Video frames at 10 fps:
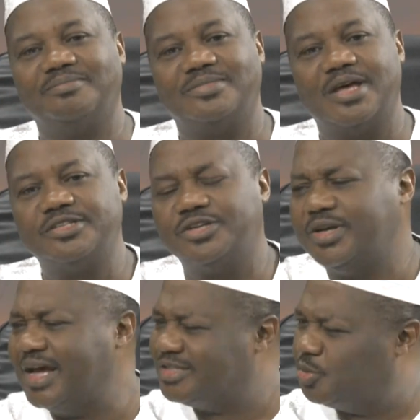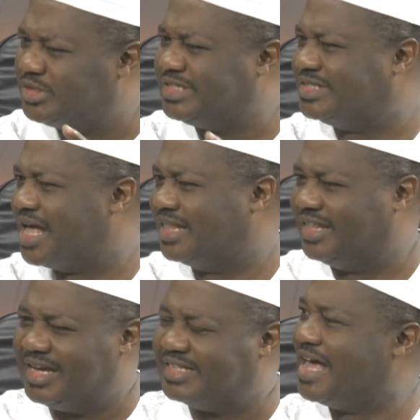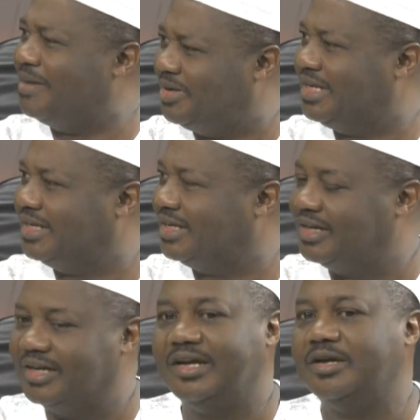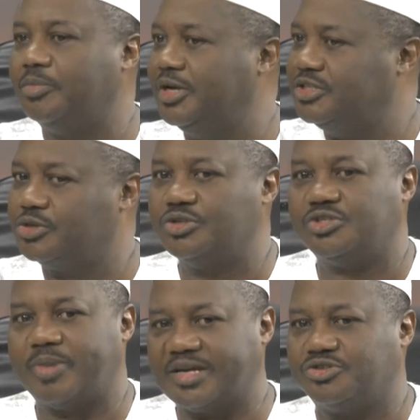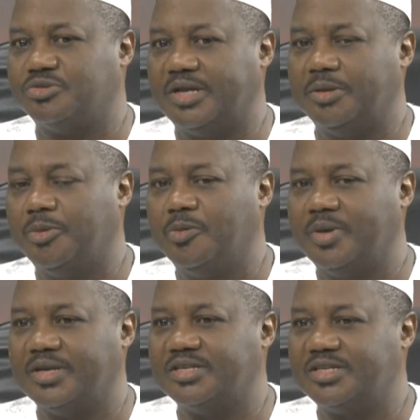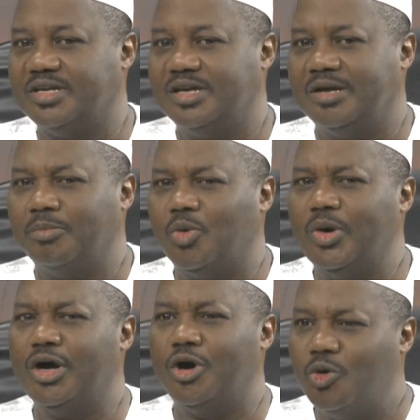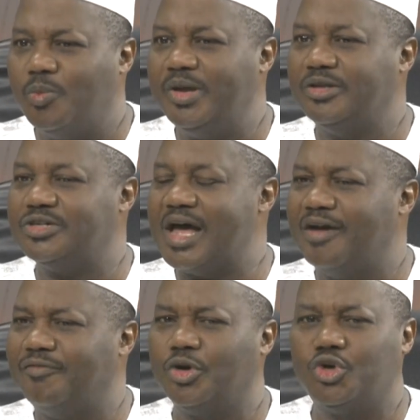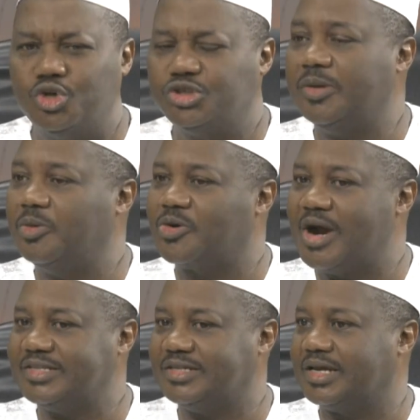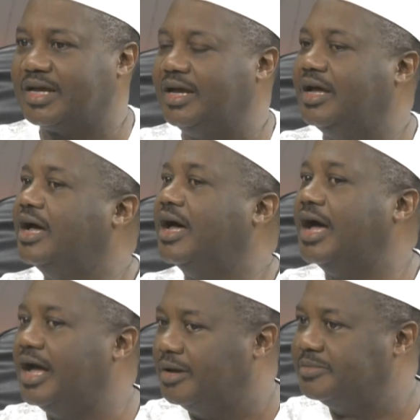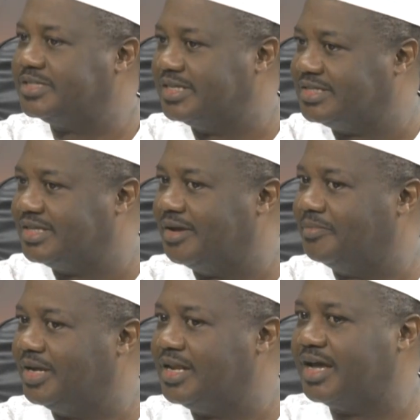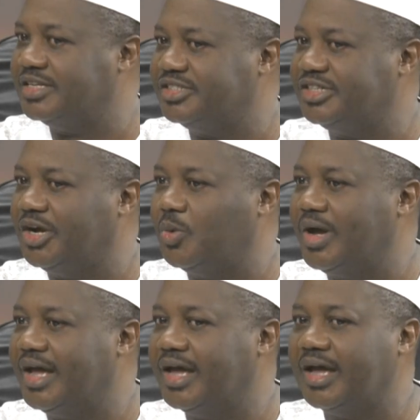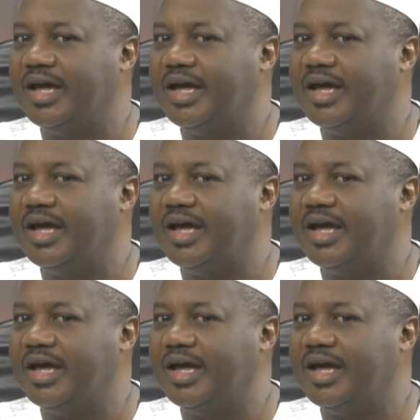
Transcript: And so that's what I think is happening in the political spectrum at the moment. But we're hoping to have a good democratic system in Nigeria where